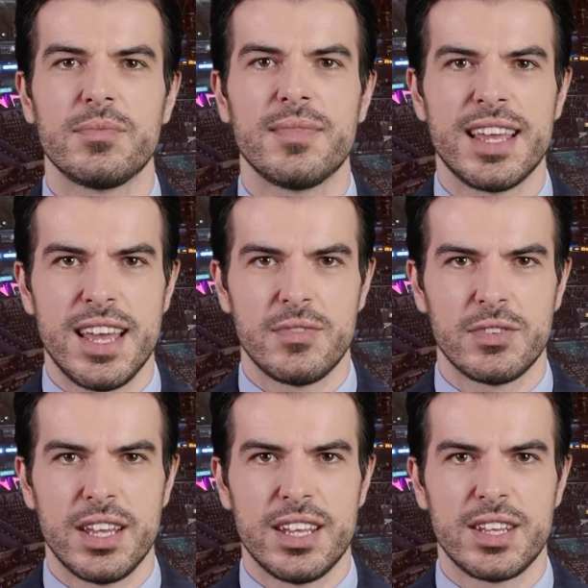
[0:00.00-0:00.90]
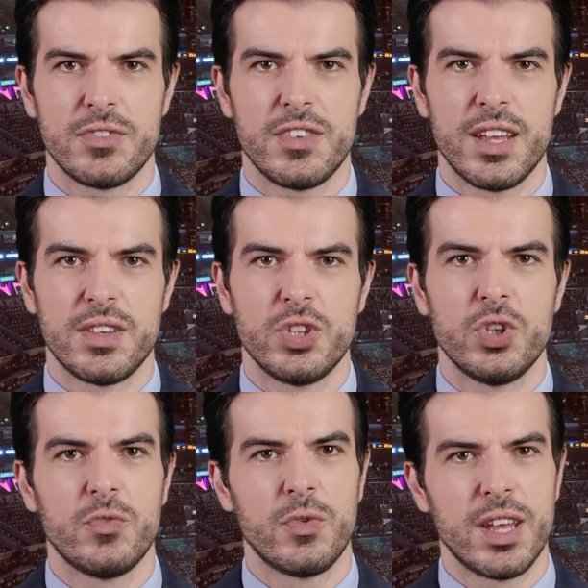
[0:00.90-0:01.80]
They have taken advantage
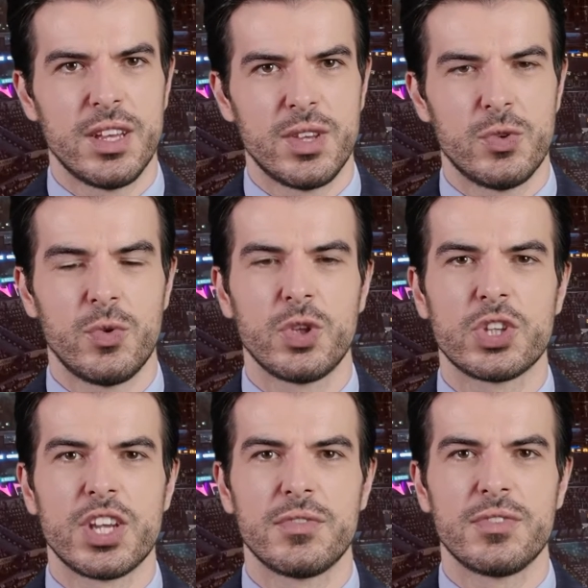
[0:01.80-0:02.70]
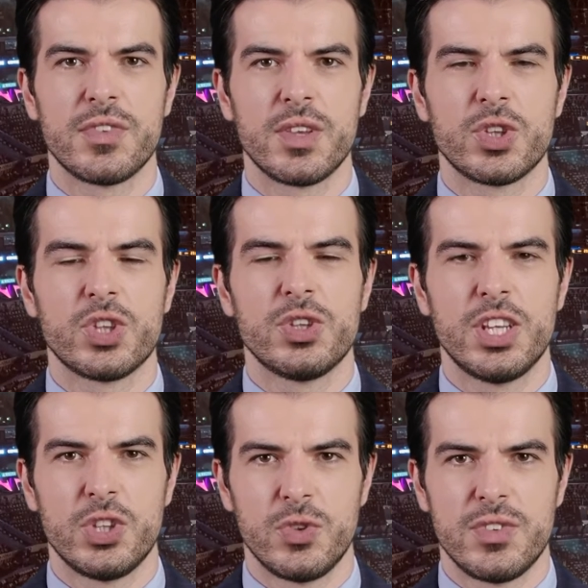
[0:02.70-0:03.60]
of regulatory shifts,
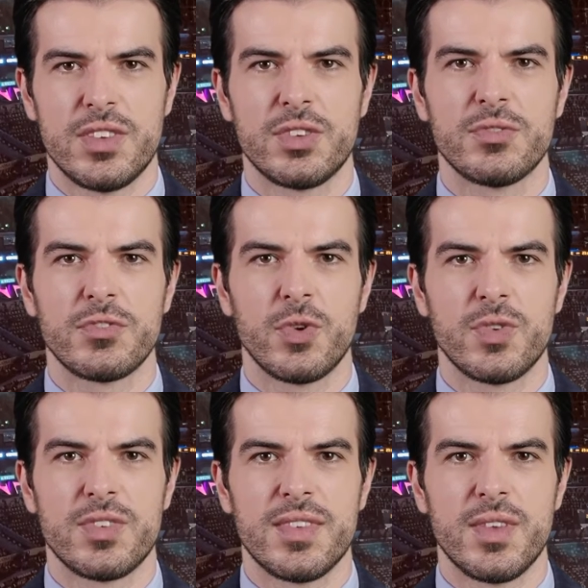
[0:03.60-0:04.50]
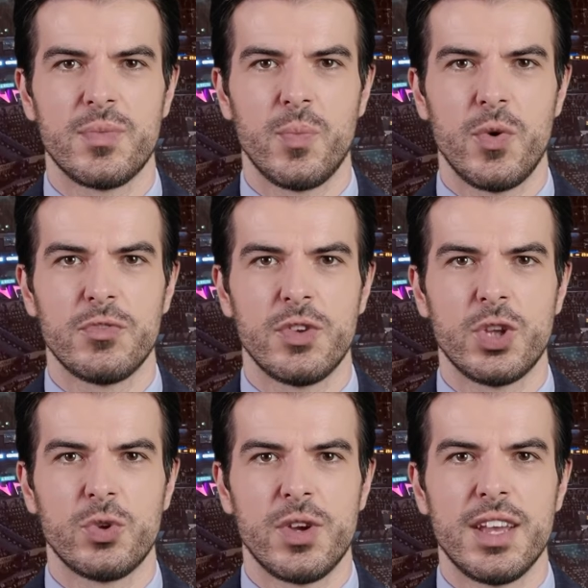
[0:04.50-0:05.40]
judicial system faults, more free
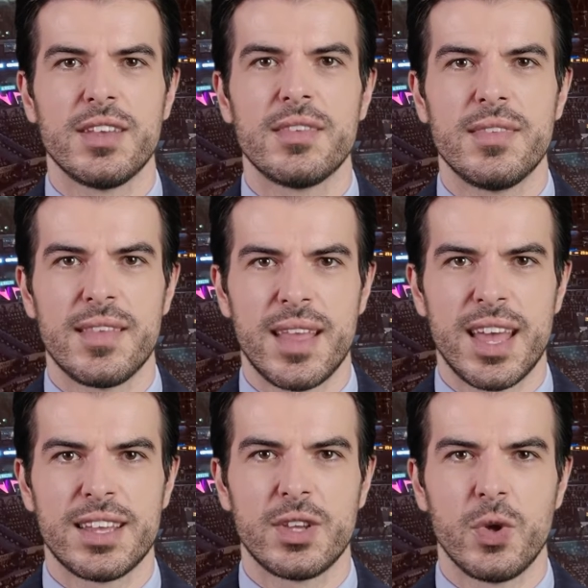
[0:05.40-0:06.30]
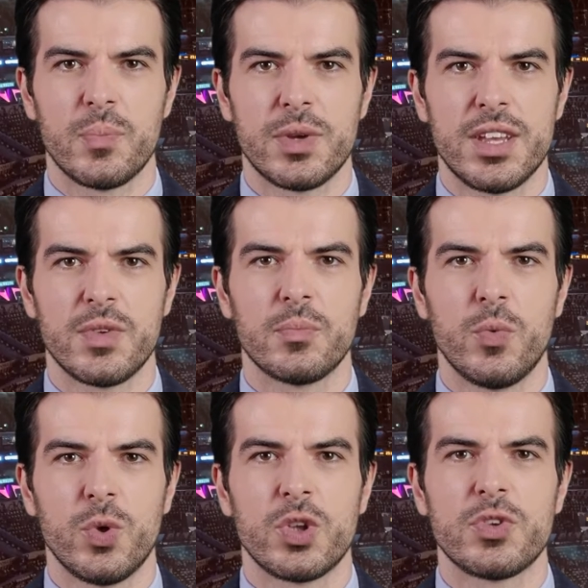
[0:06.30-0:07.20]
trade, and the opening of
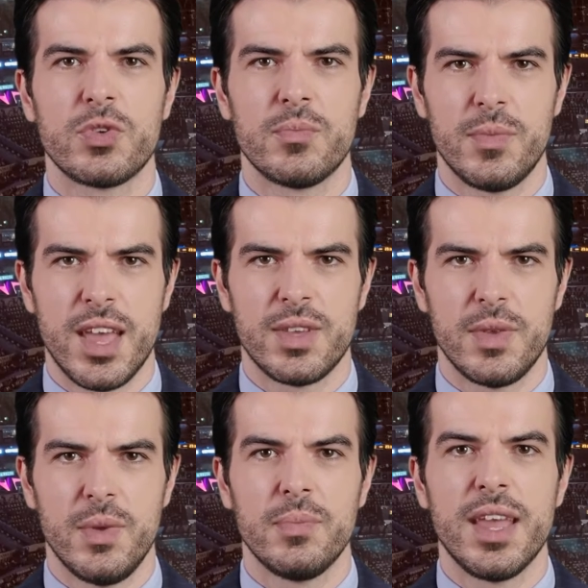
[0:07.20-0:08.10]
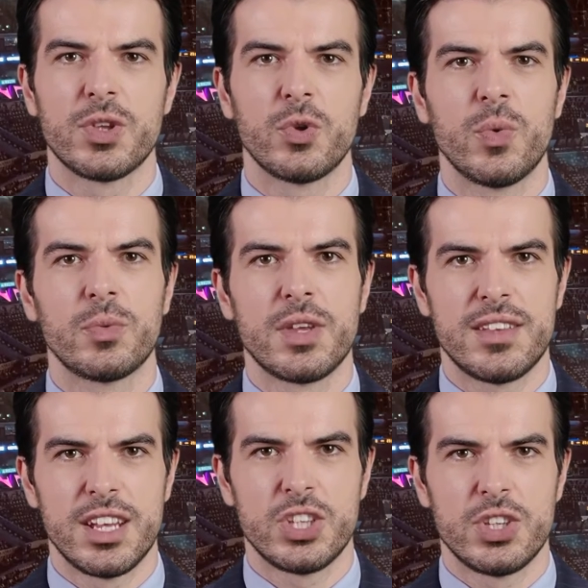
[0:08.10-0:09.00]
borders brought about by
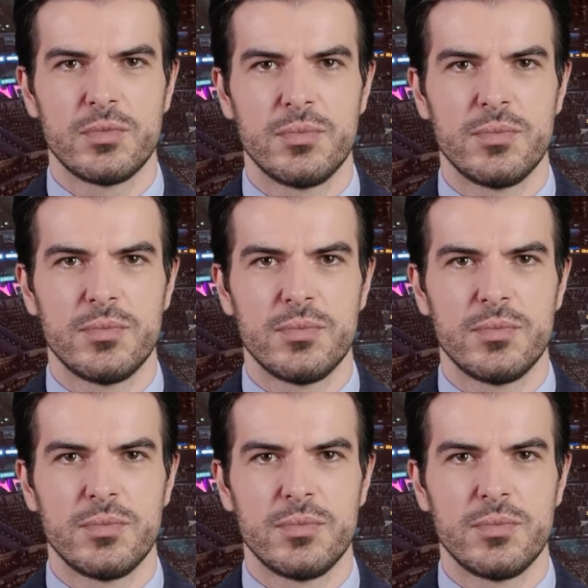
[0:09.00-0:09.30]
globalization.